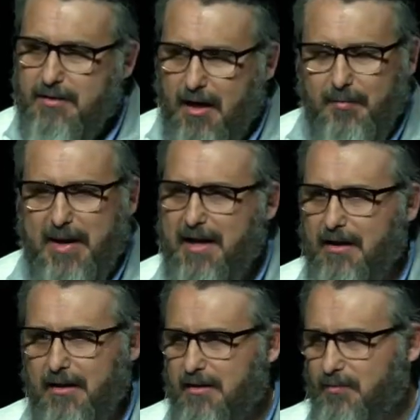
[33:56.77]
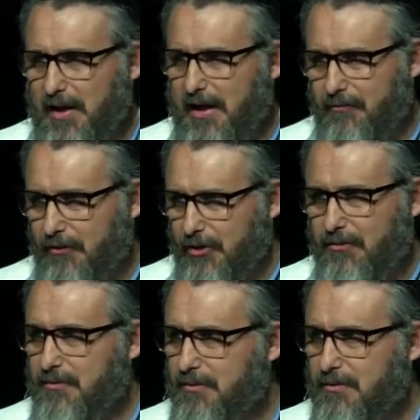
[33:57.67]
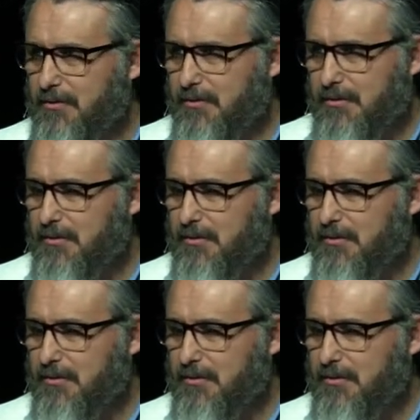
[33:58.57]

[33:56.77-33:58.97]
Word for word: God has not abandoned his plan for you.